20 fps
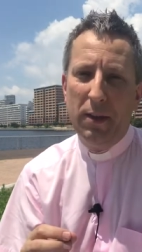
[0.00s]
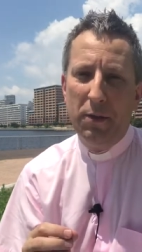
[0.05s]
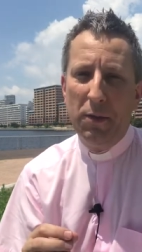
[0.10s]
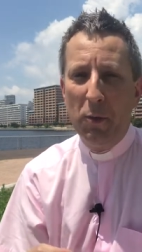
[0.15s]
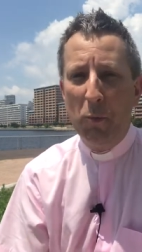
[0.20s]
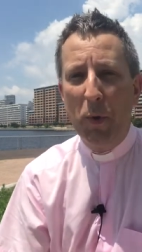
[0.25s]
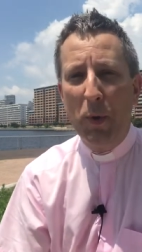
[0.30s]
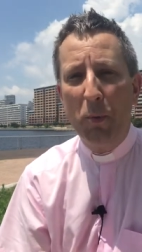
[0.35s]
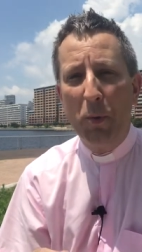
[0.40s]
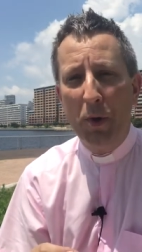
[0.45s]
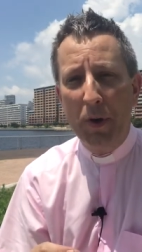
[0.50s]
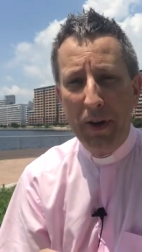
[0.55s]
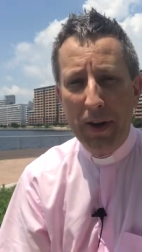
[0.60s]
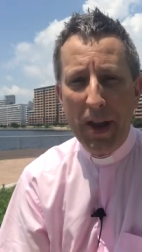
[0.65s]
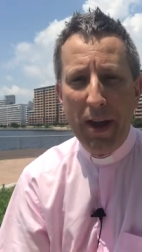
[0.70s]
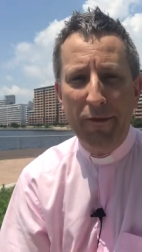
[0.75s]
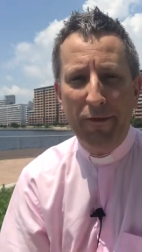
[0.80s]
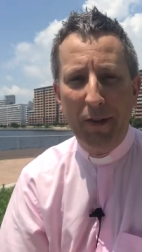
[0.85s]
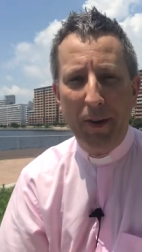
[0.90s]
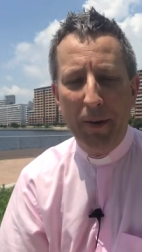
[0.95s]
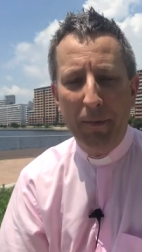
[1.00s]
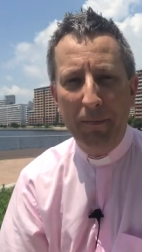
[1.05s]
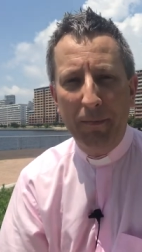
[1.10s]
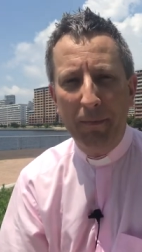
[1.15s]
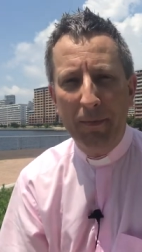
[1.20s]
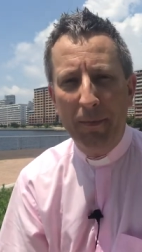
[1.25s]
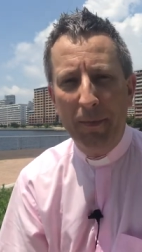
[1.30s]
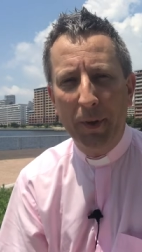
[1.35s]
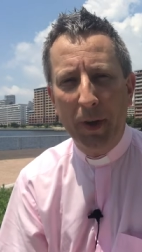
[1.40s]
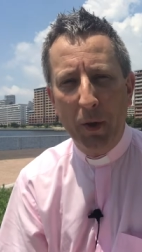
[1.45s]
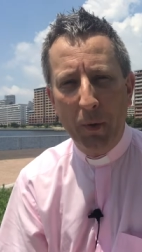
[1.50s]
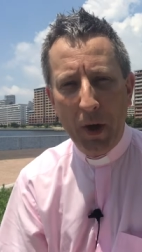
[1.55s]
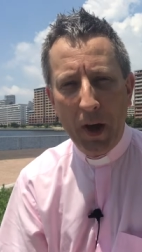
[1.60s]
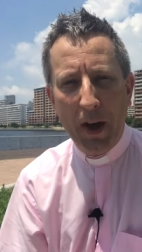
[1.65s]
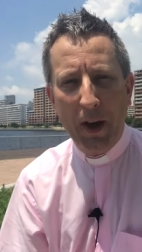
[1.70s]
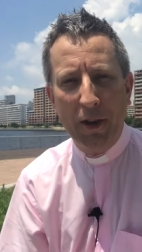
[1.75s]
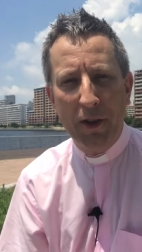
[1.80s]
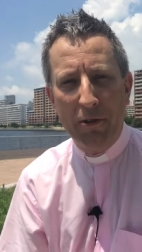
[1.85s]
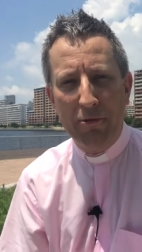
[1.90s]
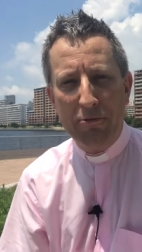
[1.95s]
that we will never go
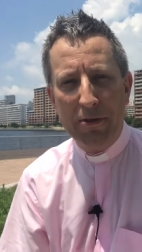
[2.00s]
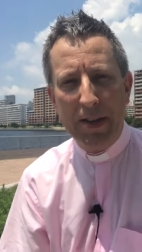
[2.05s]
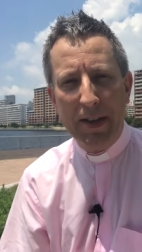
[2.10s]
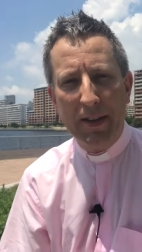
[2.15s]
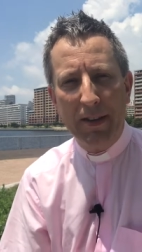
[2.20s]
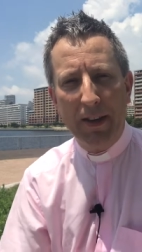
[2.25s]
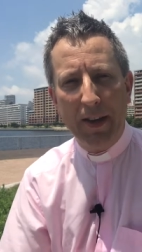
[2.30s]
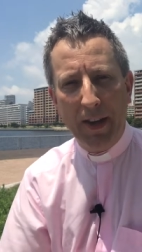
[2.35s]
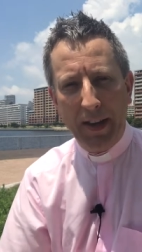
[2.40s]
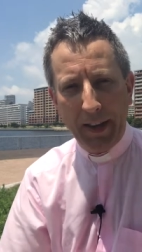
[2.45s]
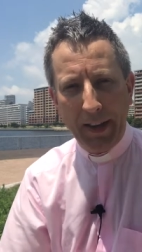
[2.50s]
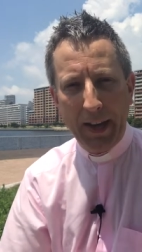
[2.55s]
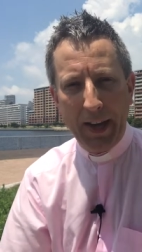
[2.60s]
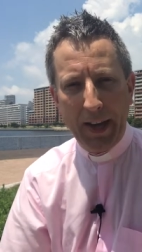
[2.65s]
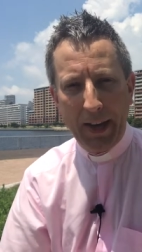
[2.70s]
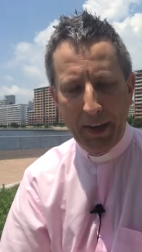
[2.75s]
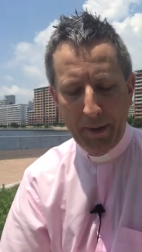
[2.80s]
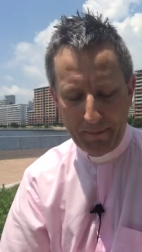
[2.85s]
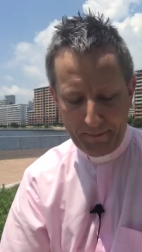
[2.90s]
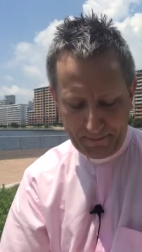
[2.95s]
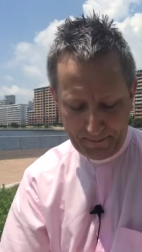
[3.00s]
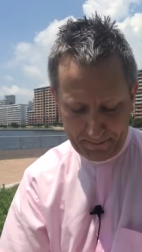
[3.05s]
hungry again.